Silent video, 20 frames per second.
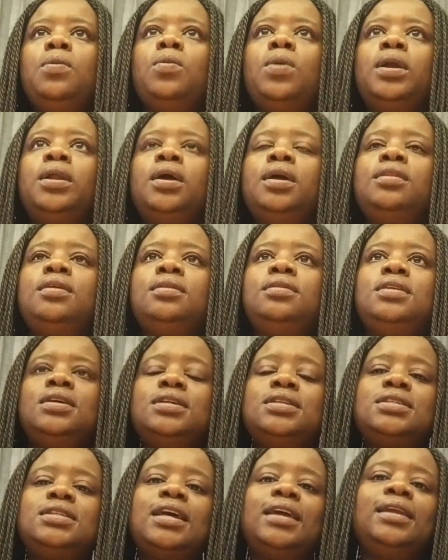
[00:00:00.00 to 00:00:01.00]
what are the
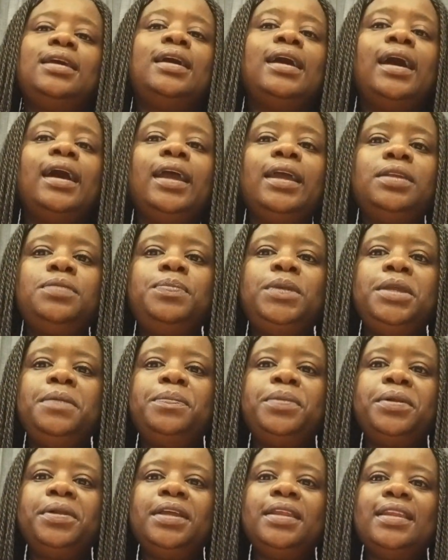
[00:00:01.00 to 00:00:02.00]
things that guide
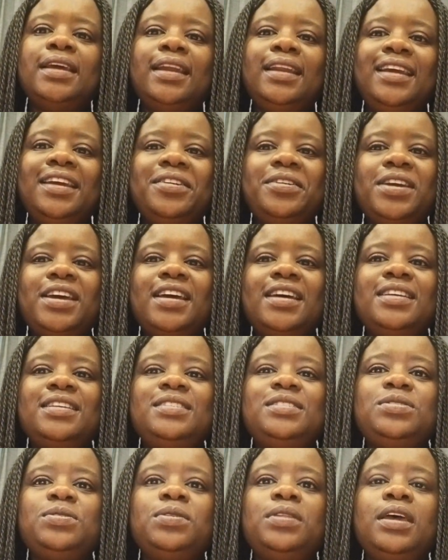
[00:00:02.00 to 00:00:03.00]
people in that
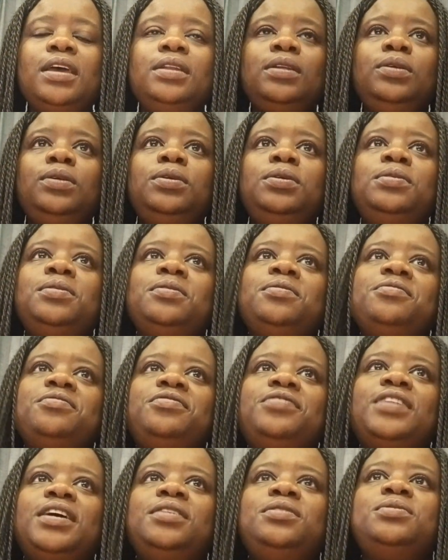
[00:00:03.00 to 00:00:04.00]
area so that you don't
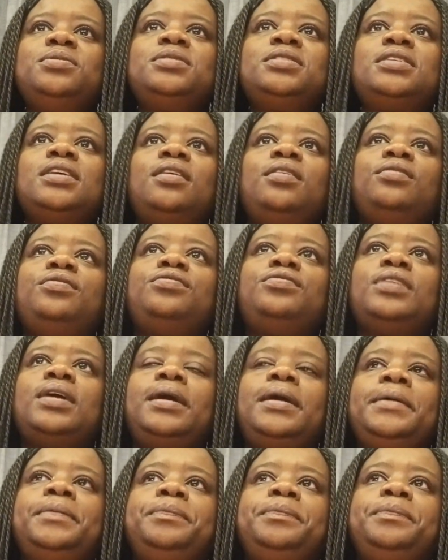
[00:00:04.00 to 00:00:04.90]
find yourself,